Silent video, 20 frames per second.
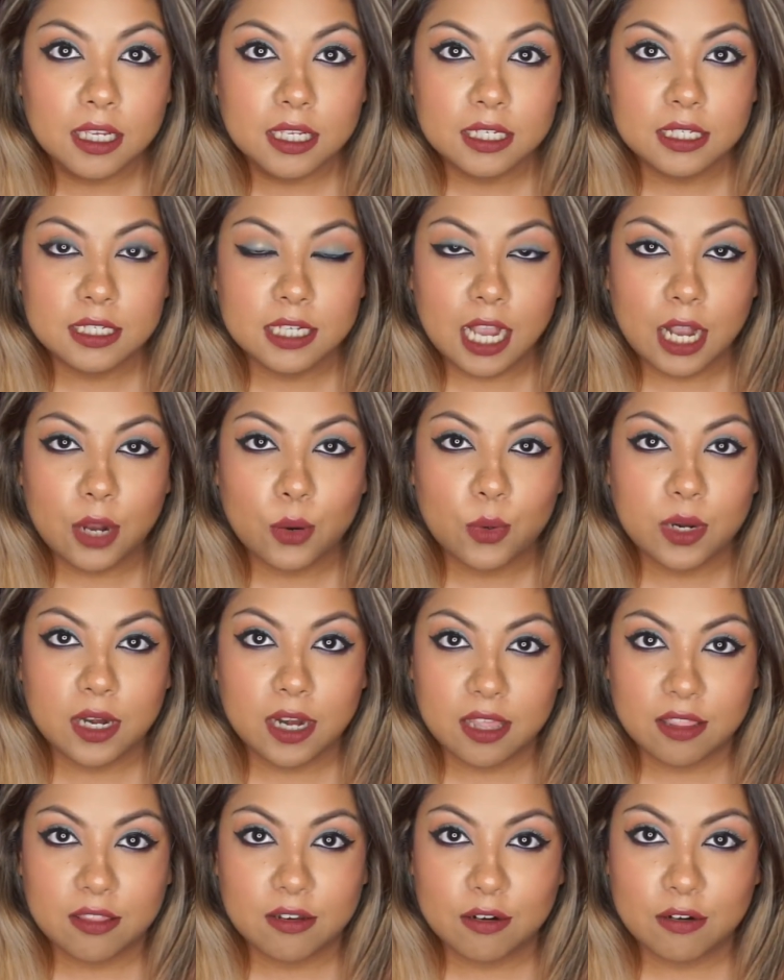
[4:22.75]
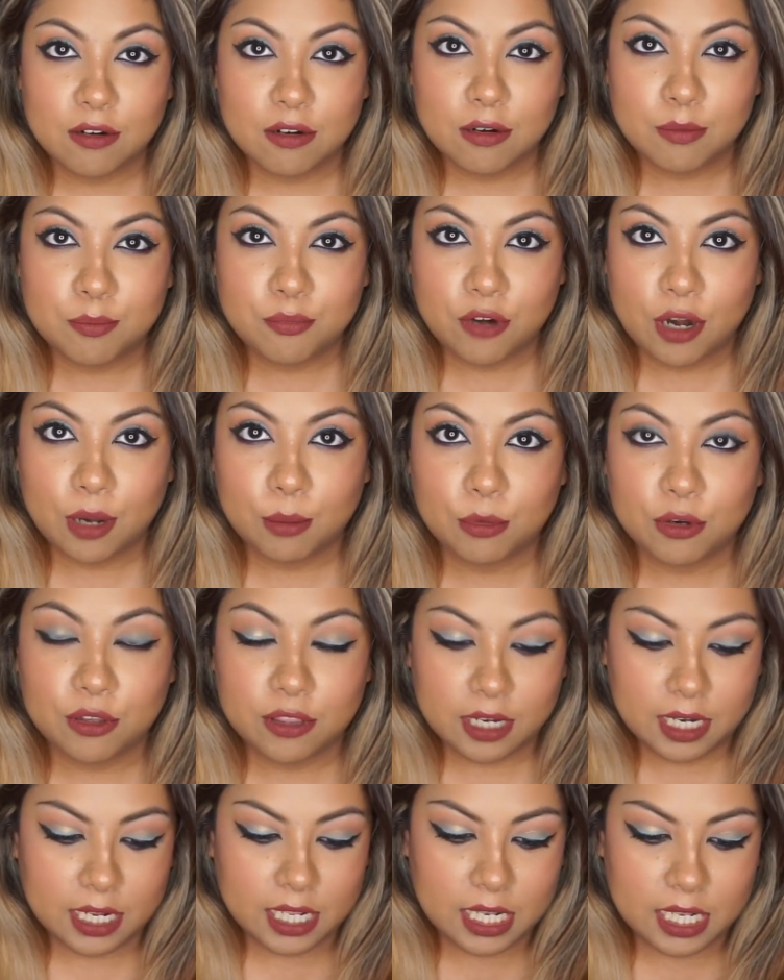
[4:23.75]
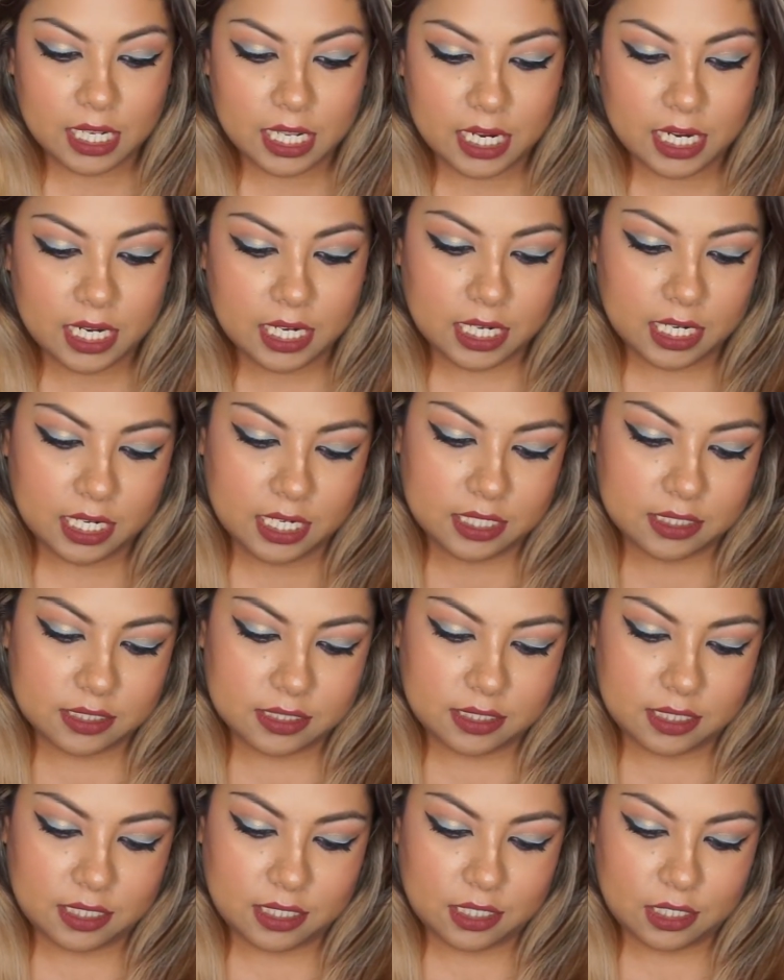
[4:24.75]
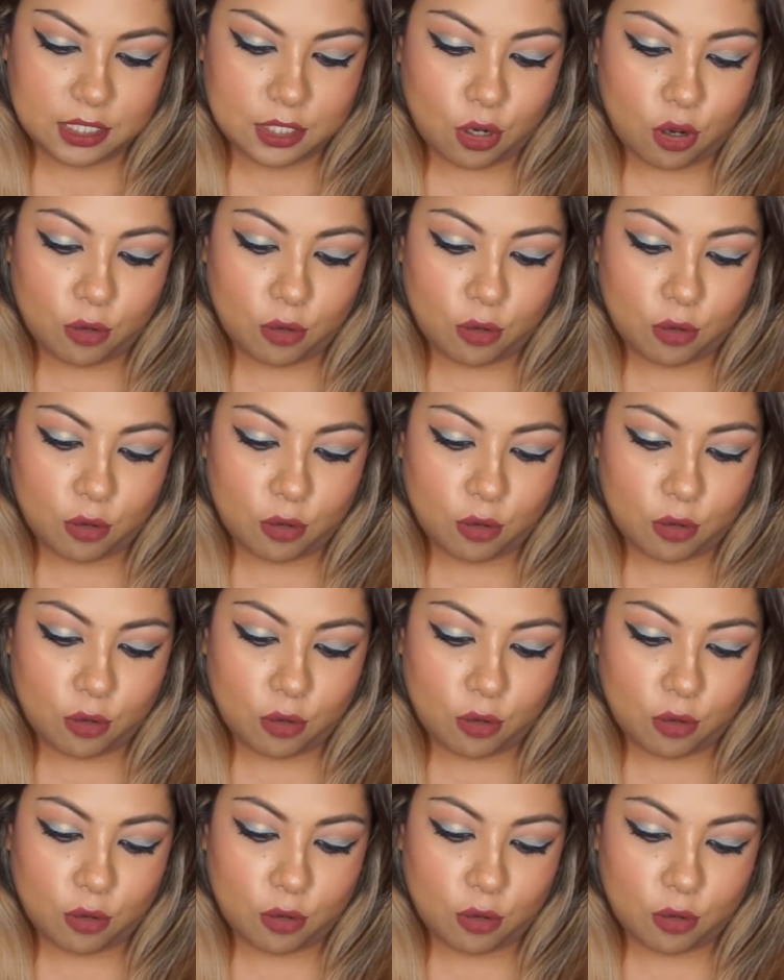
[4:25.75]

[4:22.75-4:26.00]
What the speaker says: Now, another primer that I like is the